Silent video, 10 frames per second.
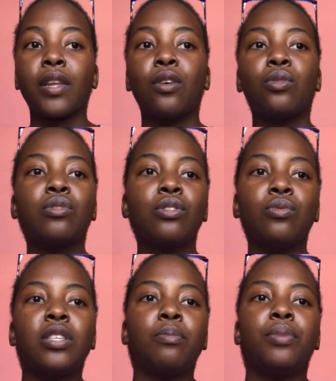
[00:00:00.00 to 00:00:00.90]
Go to
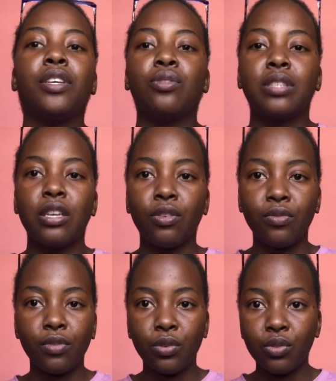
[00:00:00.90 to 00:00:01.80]
uni being
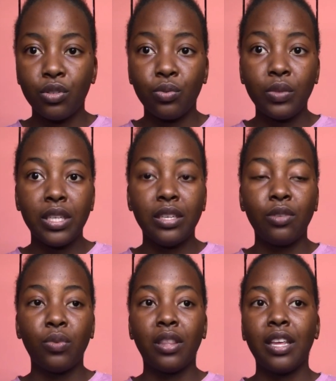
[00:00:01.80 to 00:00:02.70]
yourself. Go to
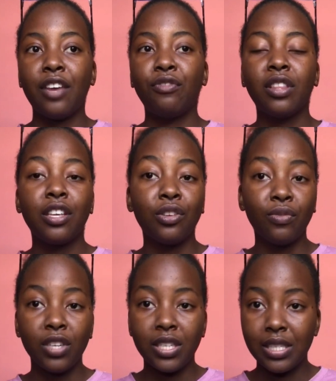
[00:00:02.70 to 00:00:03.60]
uni with everything
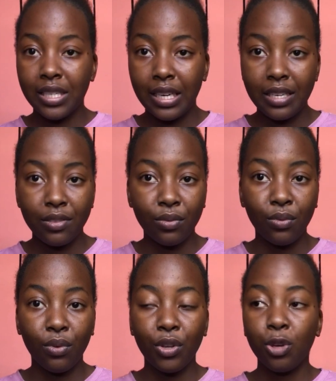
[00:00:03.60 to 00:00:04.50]
you've learned in high
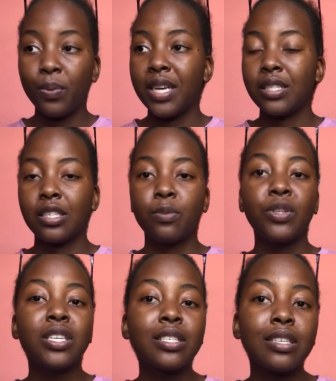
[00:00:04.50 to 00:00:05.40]
school, all your past
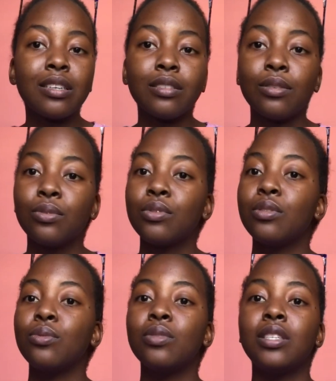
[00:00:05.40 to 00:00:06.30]
experiences. Go to
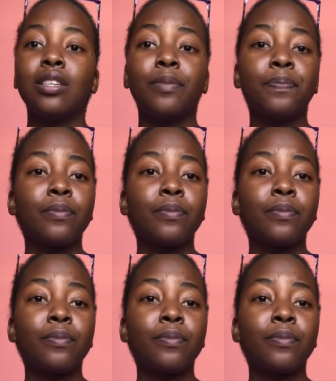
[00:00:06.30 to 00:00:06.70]
uni,